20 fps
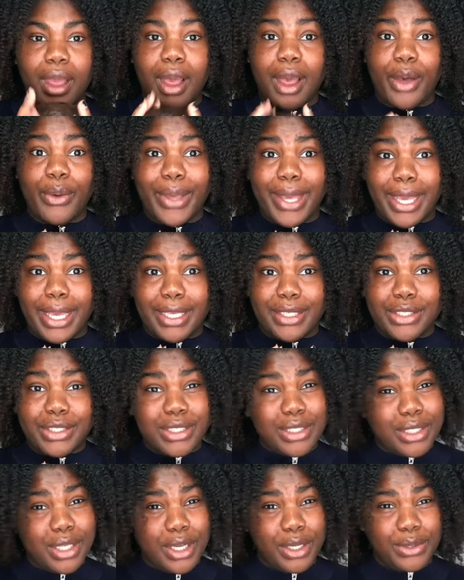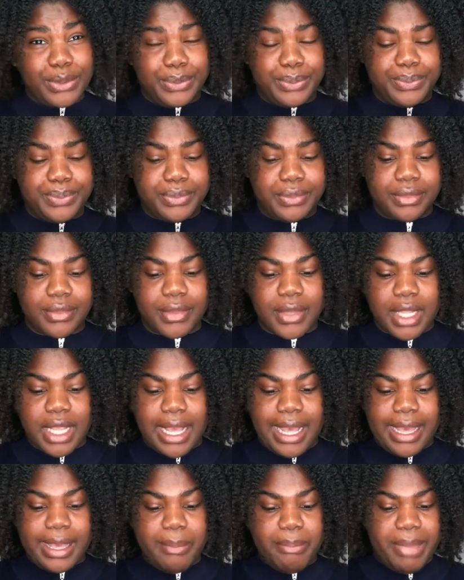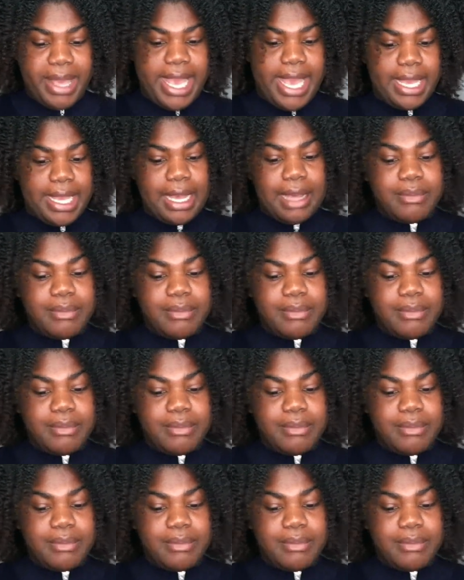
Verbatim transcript: Okay, so I'm back.